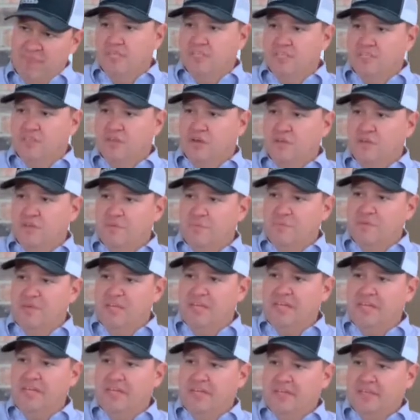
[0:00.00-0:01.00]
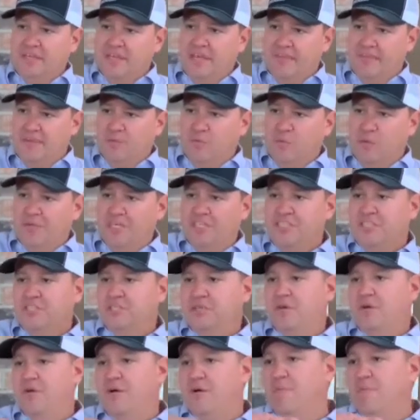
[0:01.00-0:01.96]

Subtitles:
So the mini, yeah, the winch